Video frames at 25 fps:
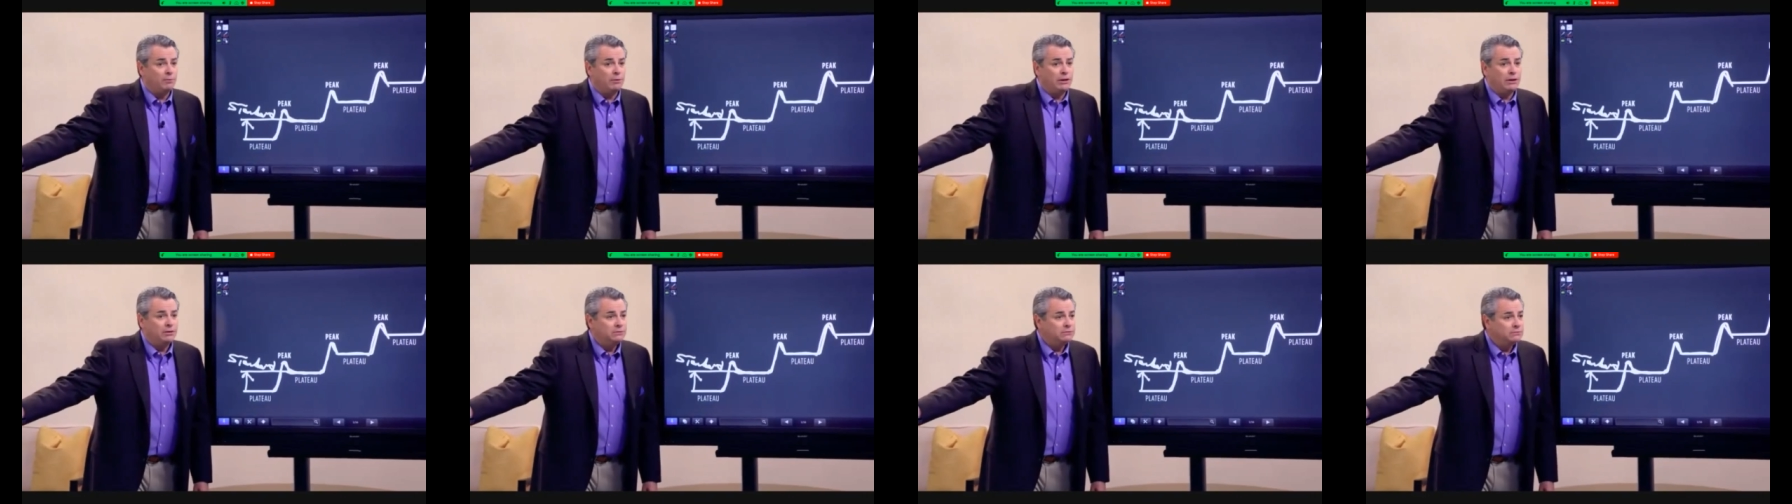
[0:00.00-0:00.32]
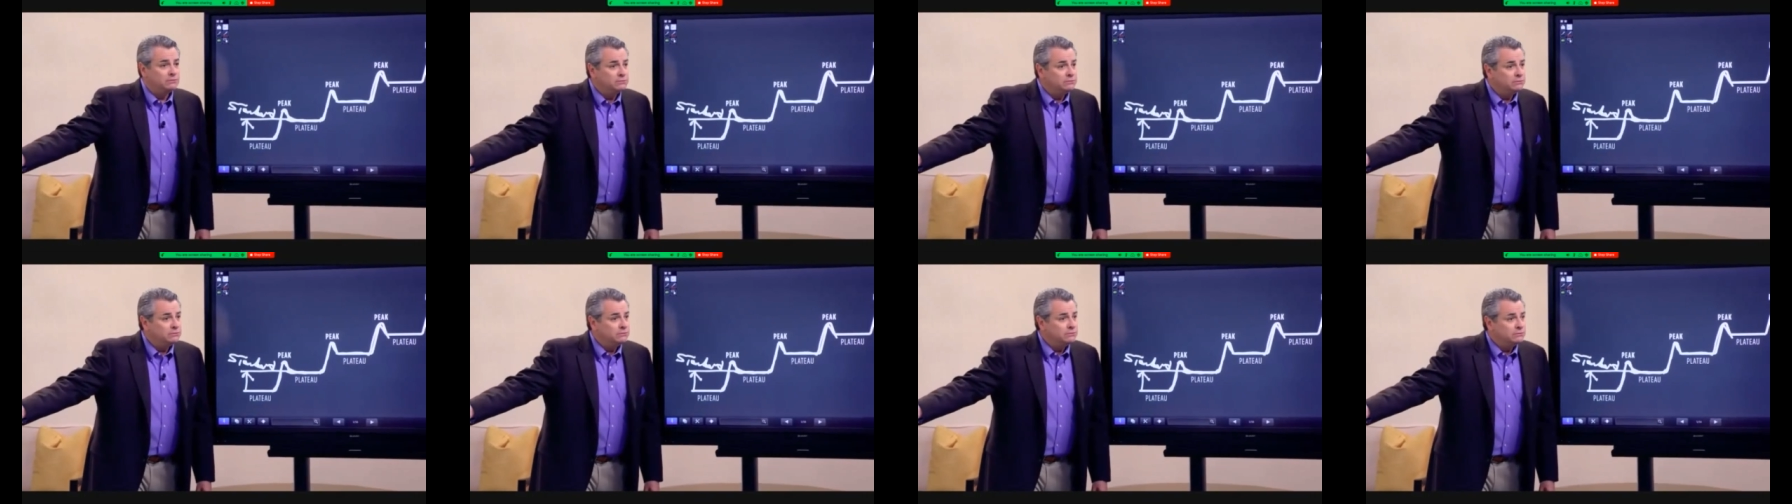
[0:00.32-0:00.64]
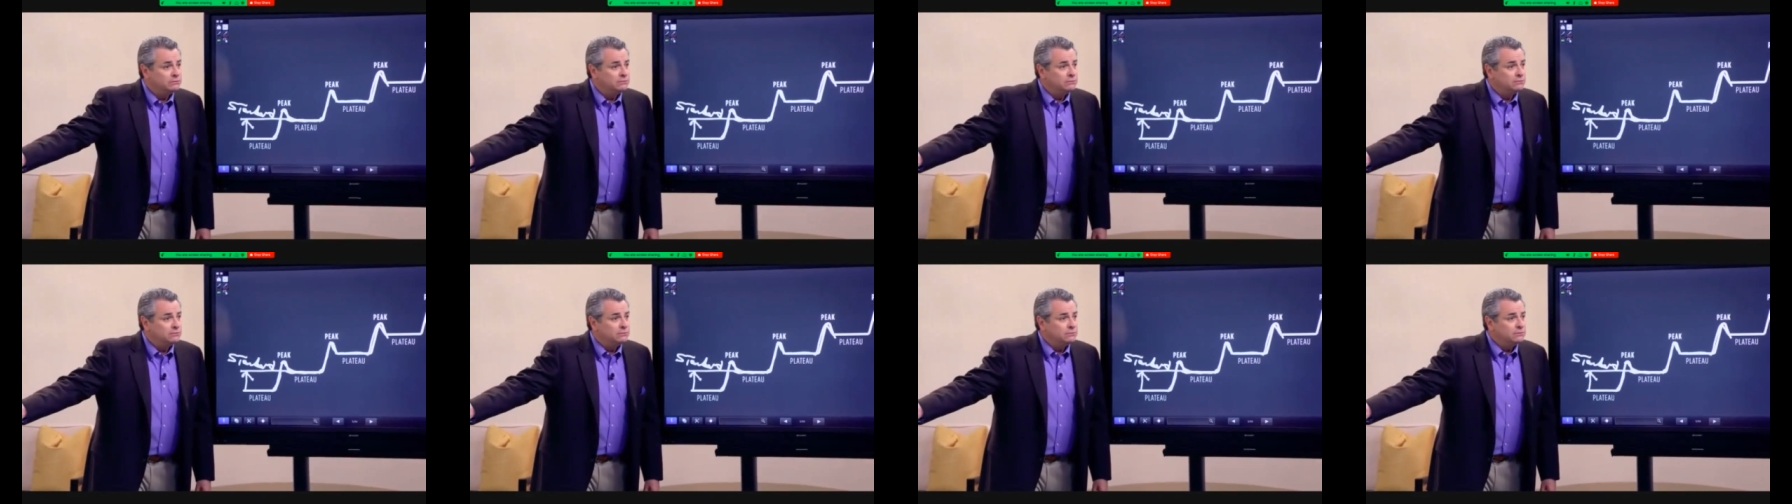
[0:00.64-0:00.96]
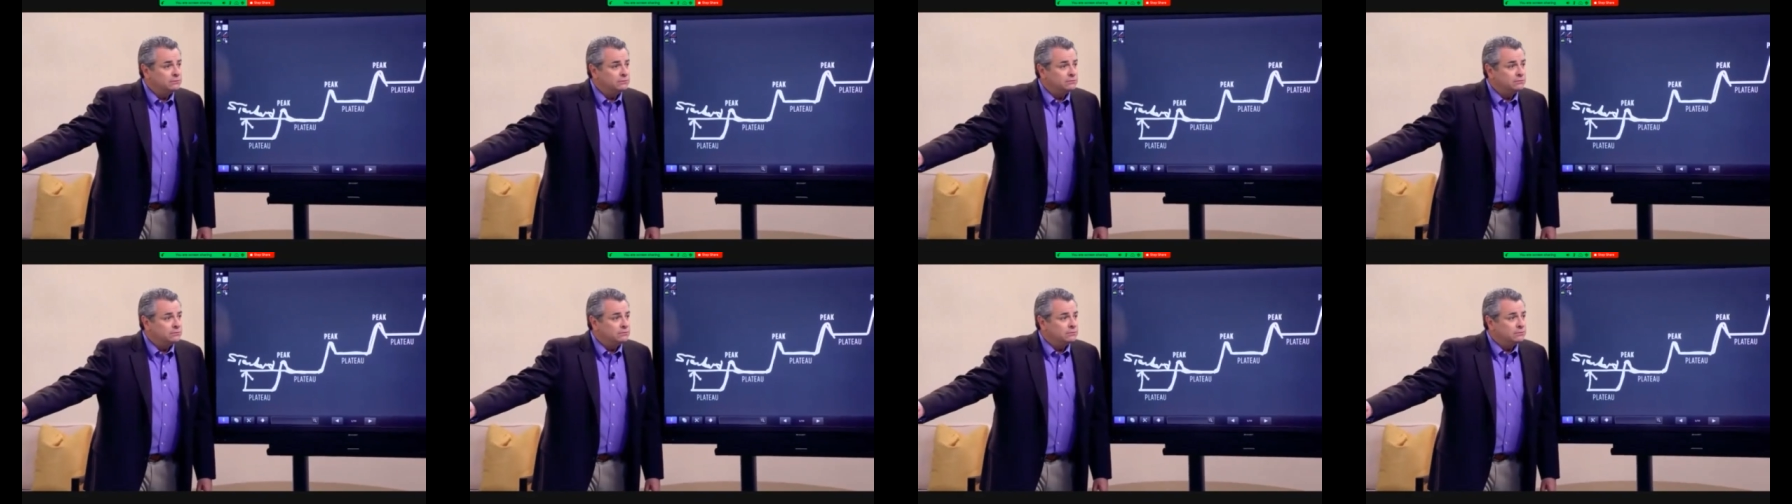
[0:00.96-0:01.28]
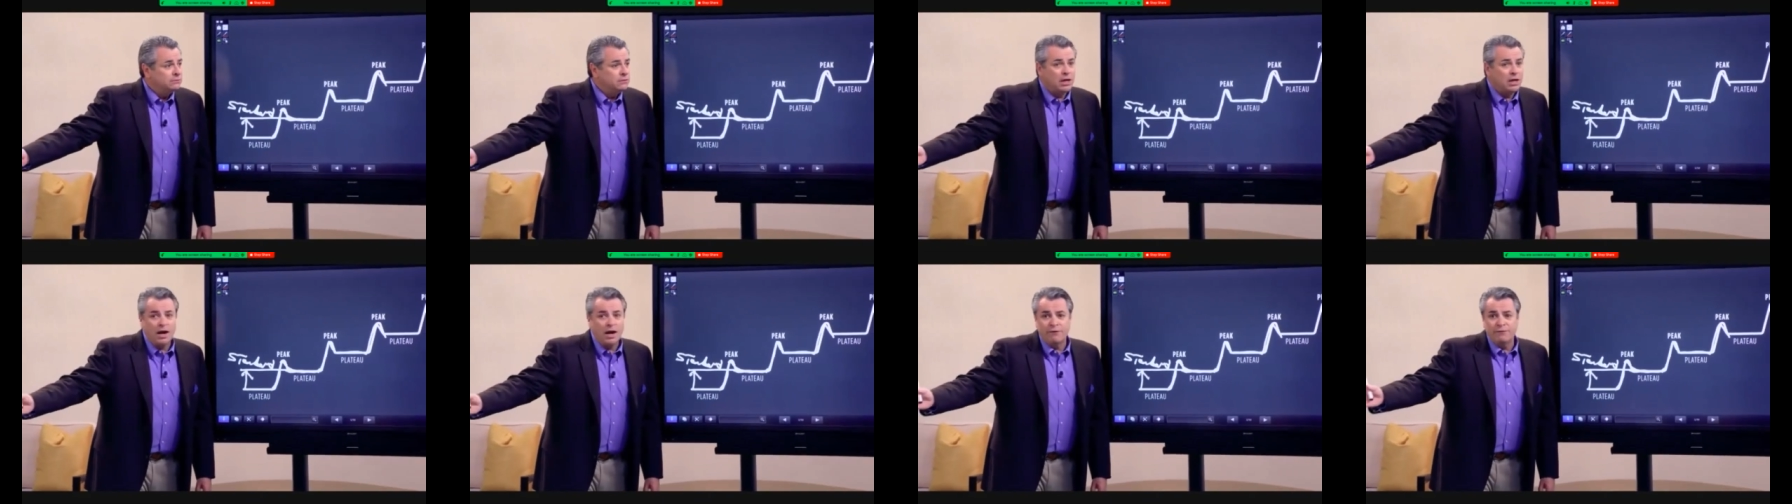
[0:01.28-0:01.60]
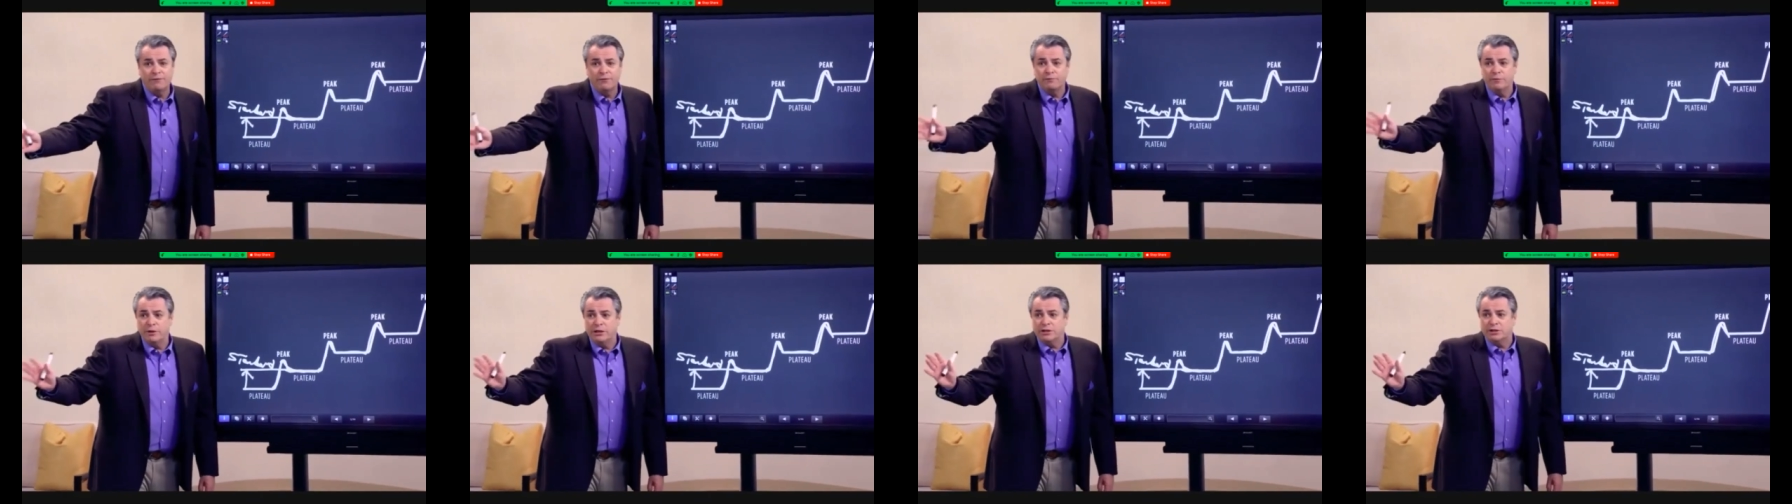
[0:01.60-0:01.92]
me. And they
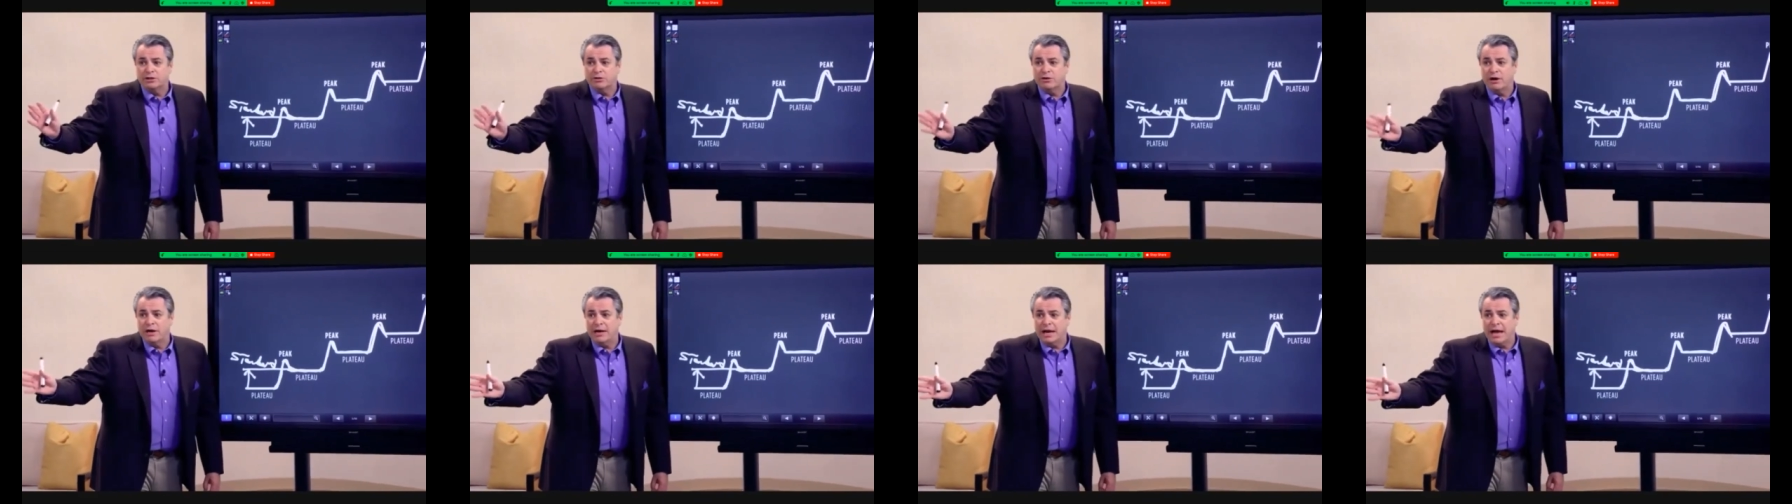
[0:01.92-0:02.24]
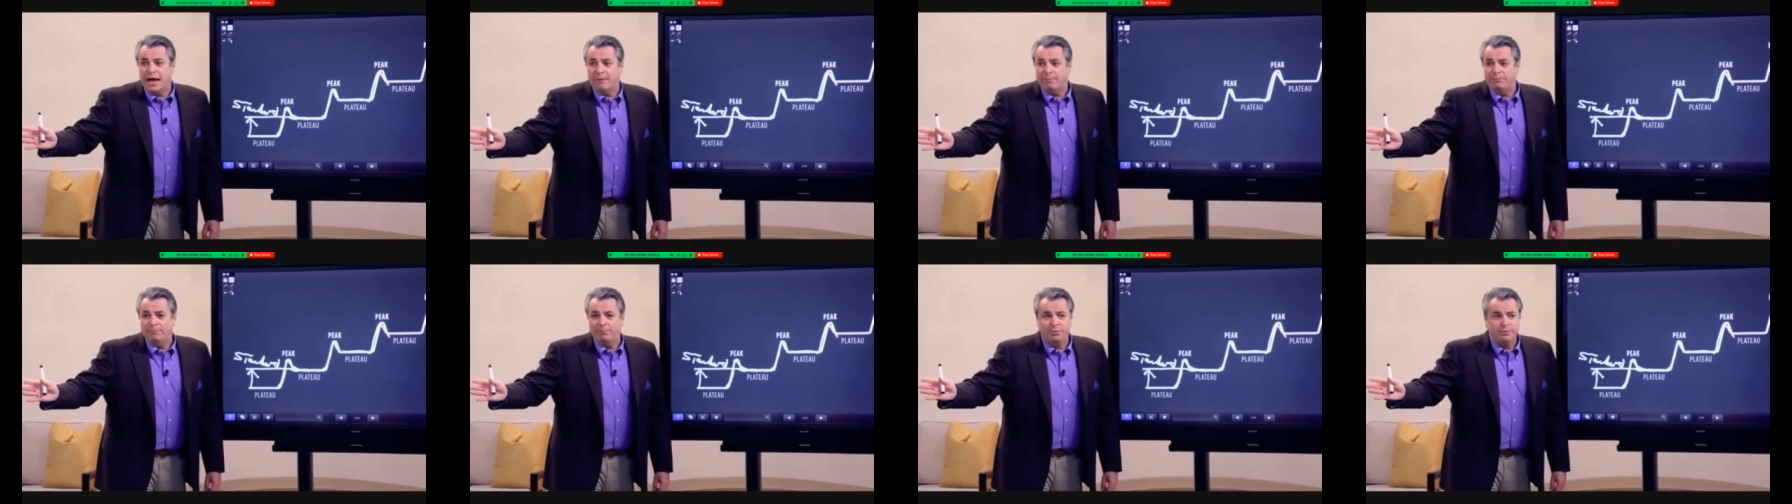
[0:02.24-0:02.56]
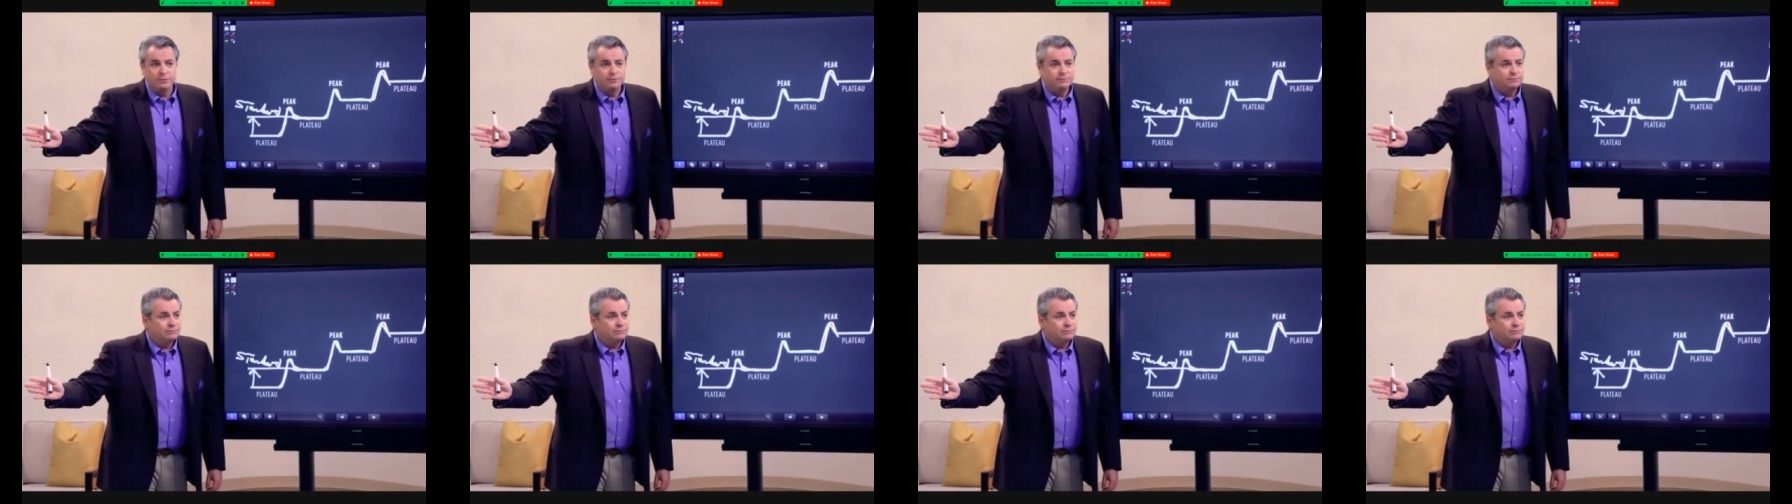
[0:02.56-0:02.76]
offered me this great app.